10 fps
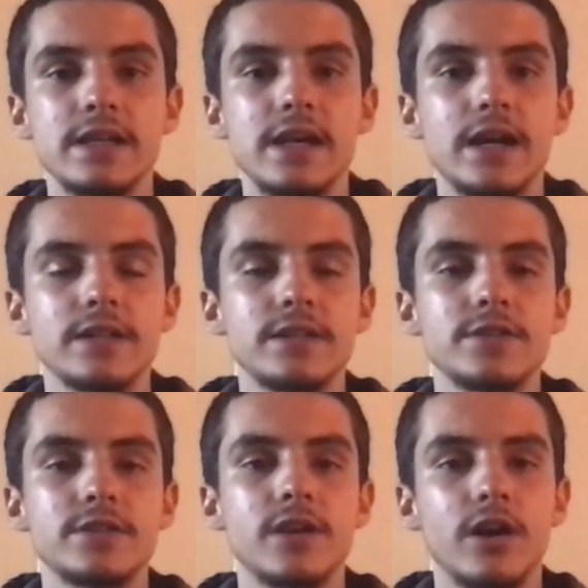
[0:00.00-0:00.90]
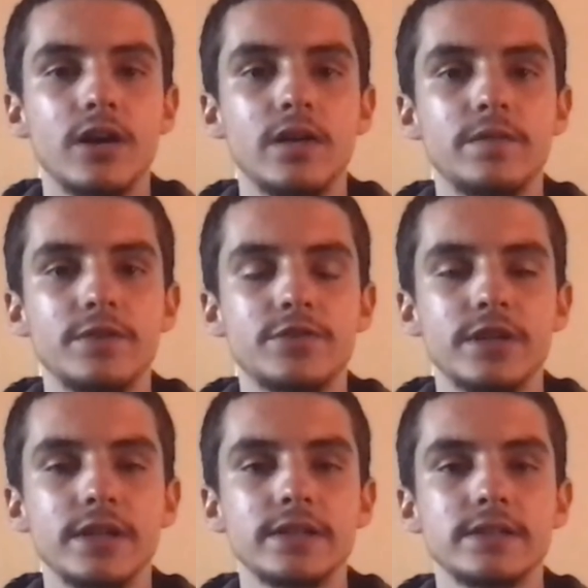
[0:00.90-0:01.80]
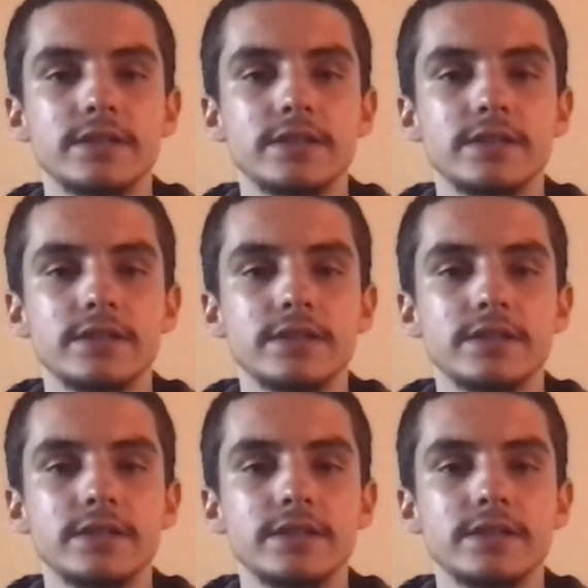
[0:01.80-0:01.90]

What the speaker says: how to teach your dog a few tricks.